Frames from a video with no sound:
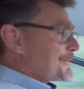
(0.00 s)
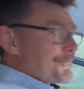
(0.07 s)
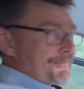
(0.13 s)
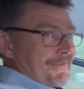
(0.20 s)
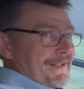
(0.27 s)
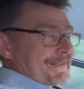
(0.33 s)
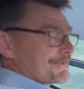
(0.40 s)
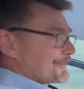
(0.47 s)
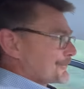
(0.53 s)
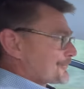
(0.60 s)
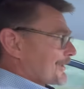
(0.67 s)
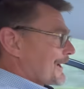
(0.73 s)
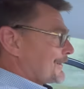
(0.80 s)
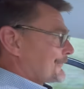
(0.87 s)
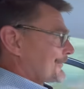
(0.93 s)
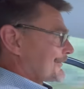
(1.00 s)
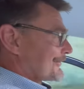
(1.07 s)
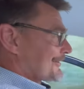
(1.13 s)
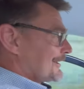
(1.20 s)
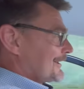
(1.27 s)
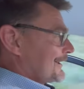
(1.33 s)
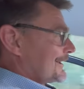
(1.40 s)
fun to drive this
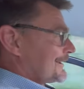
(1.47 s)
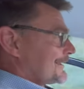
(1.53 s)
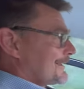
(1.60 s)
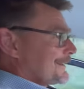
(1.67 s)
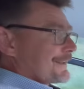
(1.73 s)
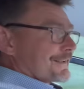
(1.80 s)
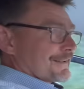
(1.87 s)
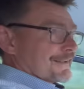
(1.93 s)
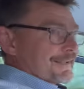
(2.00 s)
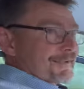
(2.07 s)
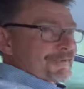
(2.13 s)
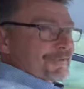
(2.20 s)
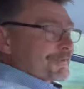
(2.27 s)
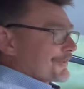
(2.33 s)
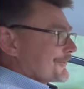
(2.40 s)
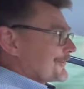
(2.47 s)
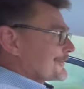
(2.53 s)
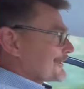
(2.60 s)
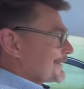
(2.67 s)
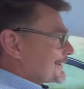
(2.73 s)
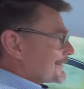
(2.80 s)
car. Yes. You're sitting...